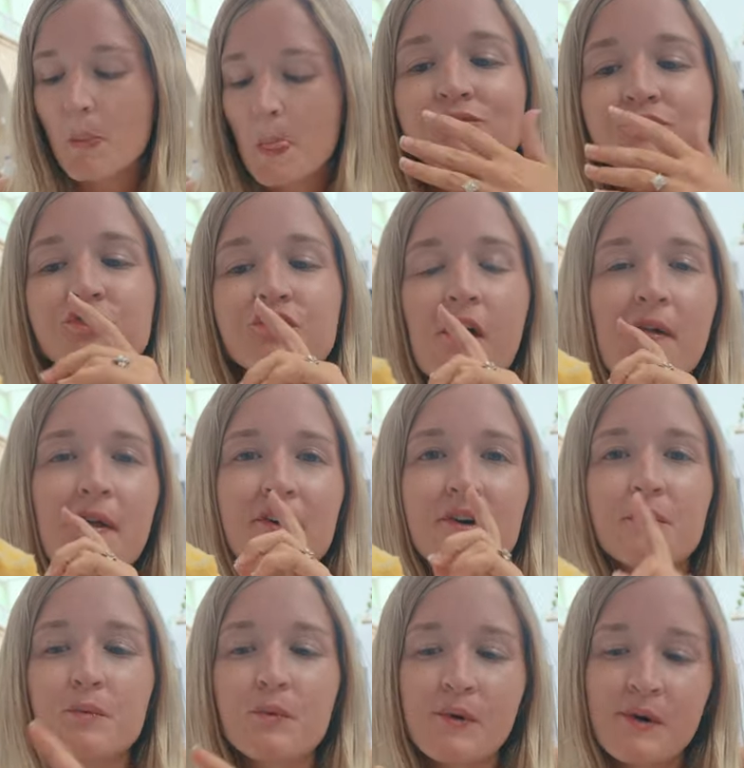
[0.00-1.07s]
It's got like a
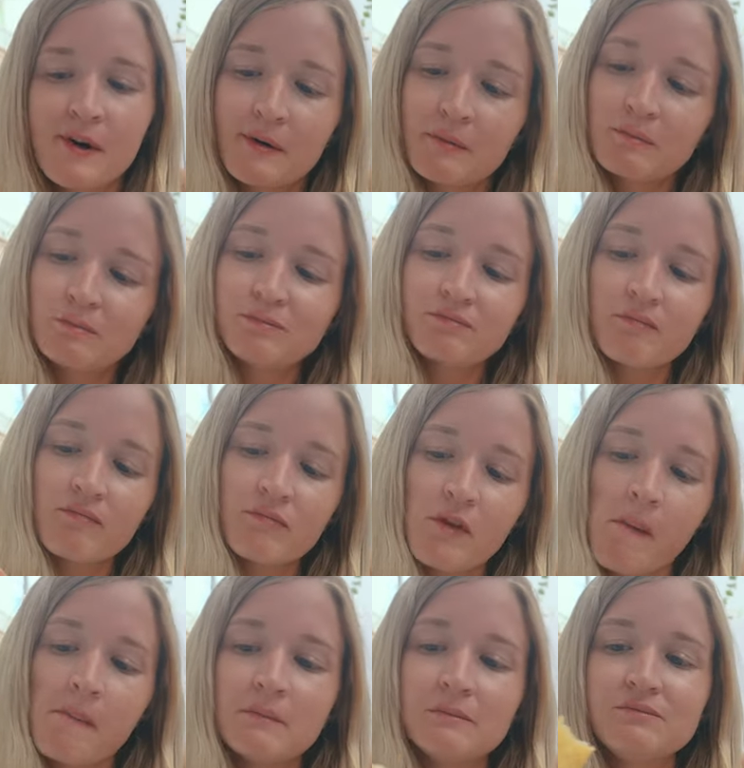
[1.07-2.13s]
warm,
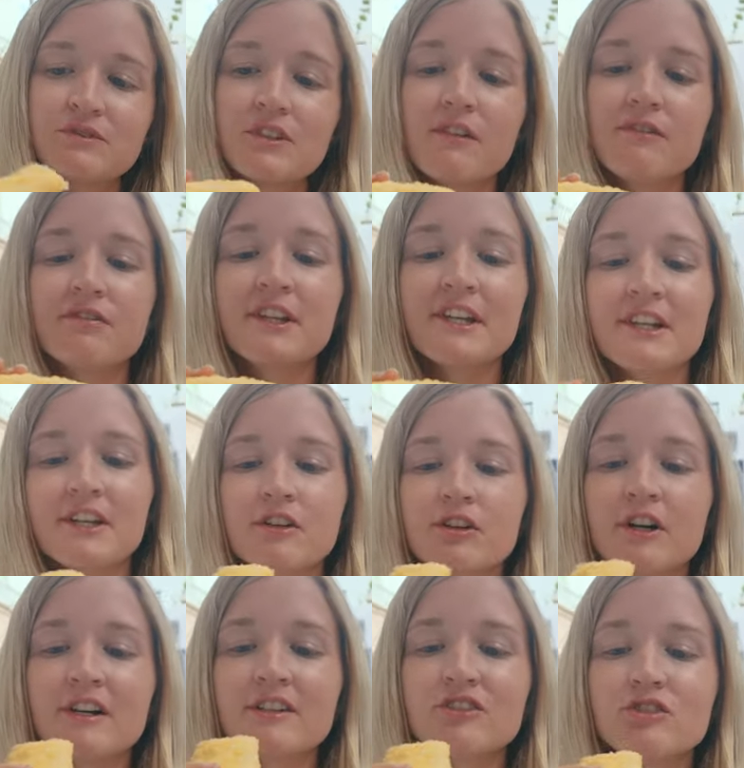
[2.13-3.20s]
flaky
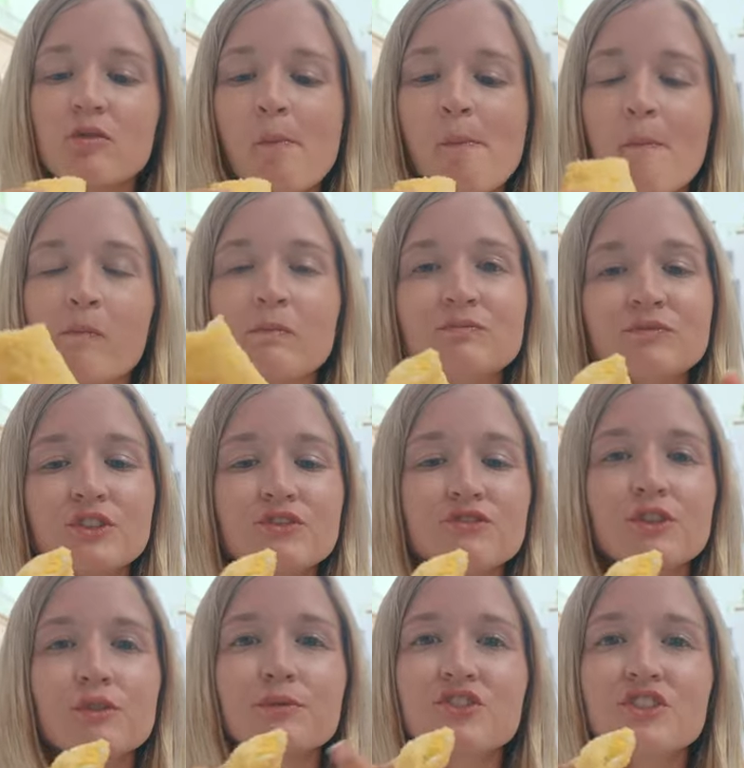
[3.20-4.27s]
crust, and it's
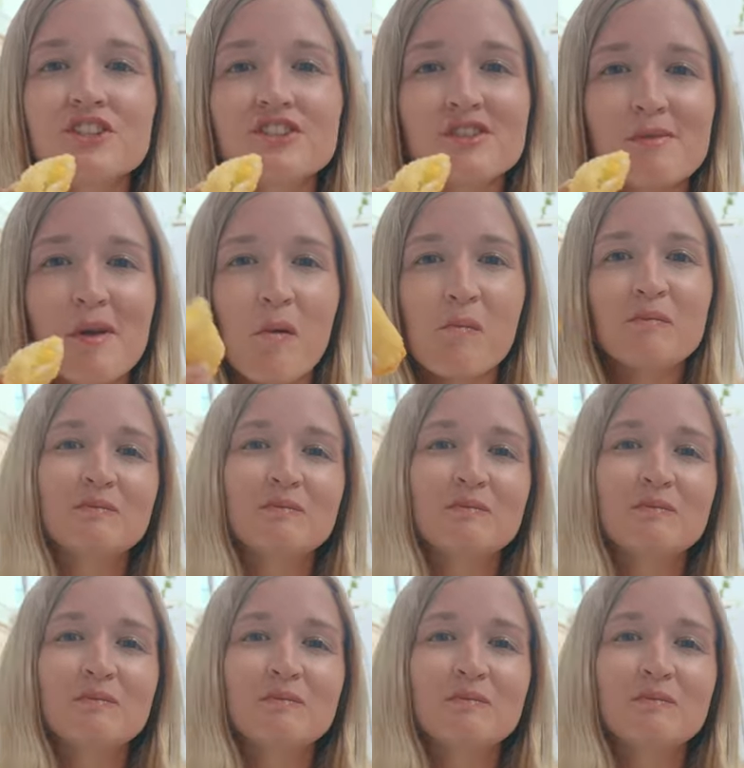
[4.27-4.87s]
filled with cheese in the middle.